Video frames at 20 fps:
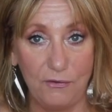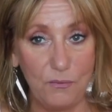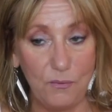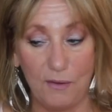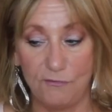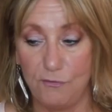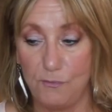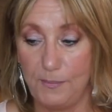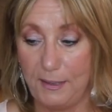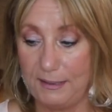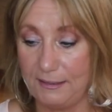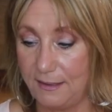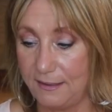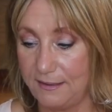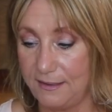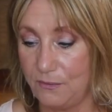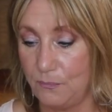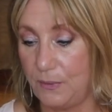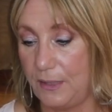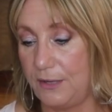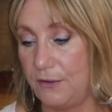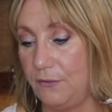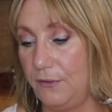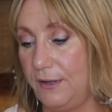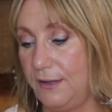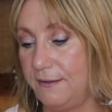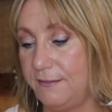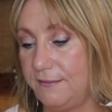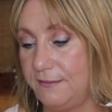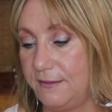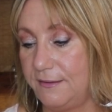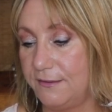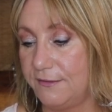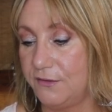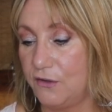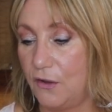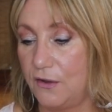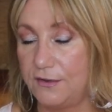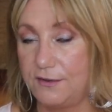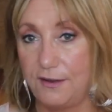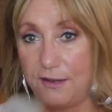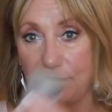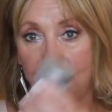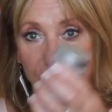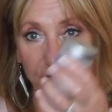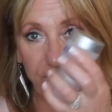whoever my lucky winner is in this contest,